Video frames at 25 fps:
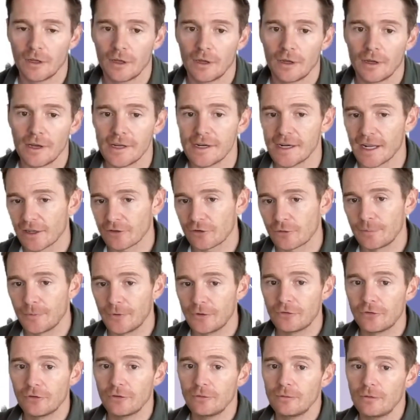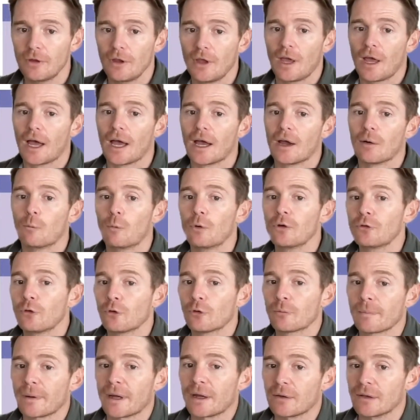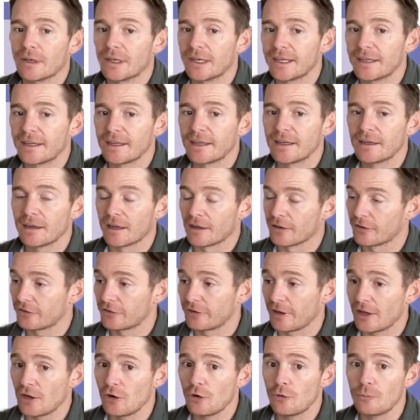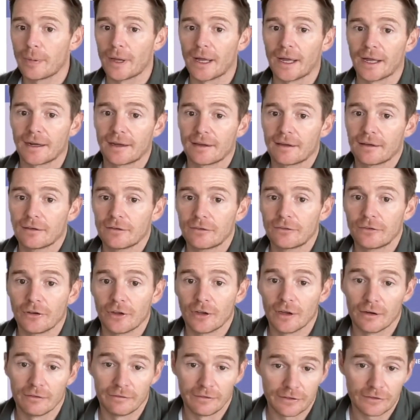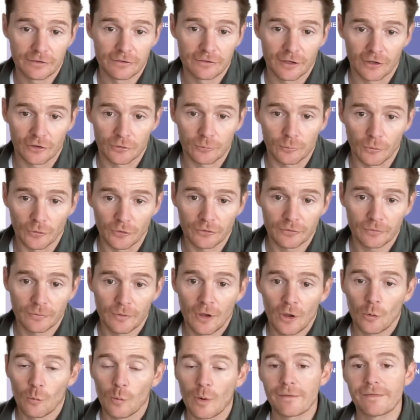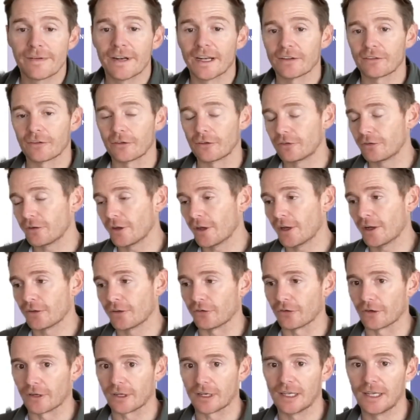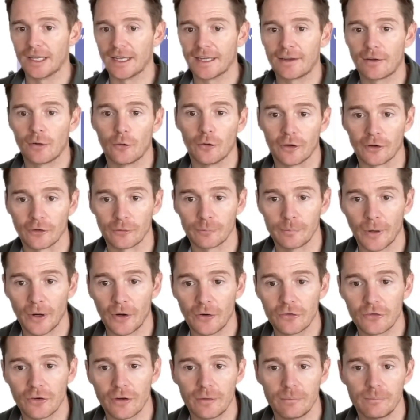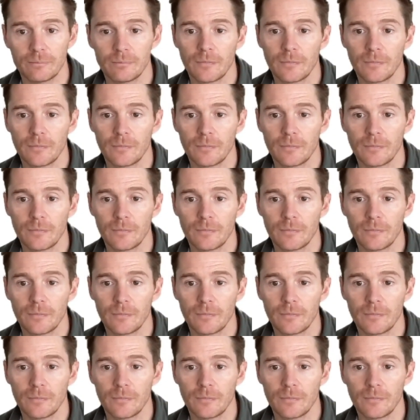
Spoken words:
In attribution, we're talking about linking a sale back to a recent touch point, whether that's a search, a click, or an exposure.